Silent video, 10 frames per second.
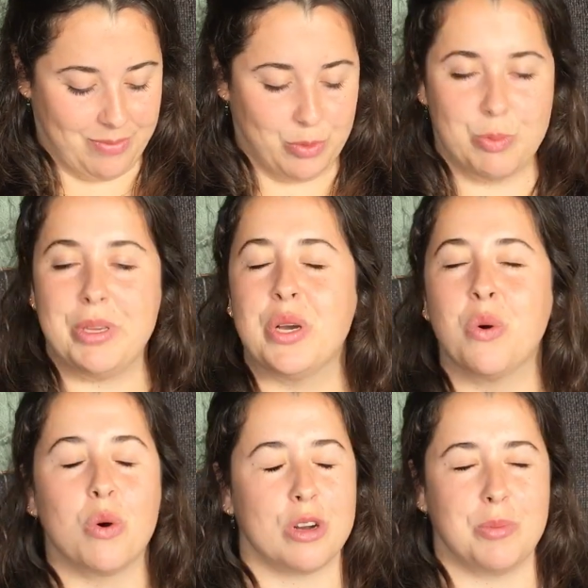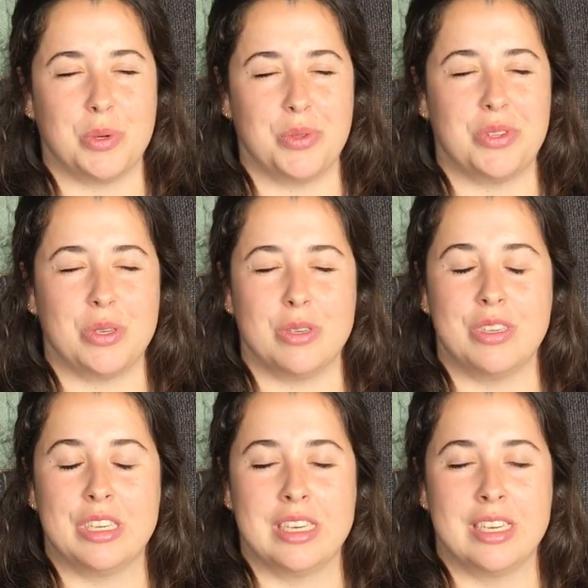Would be horrible to
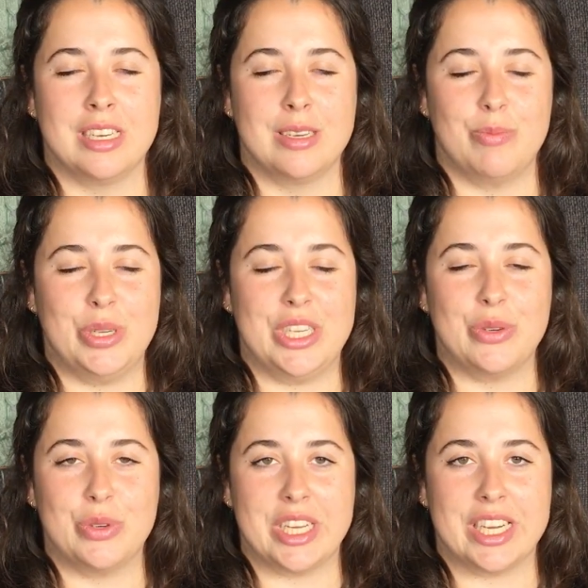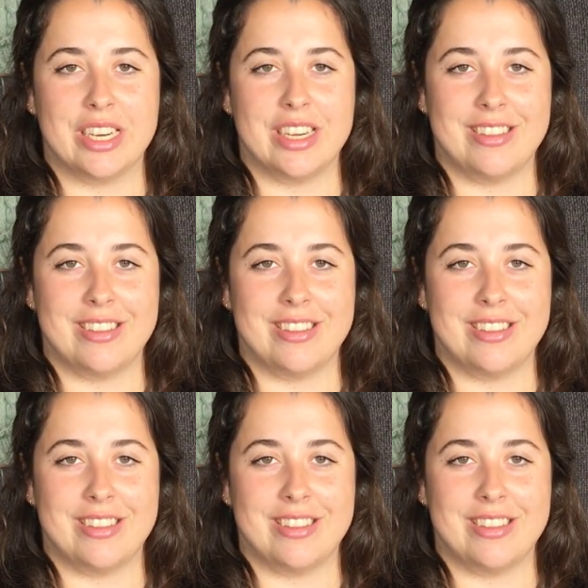be doing an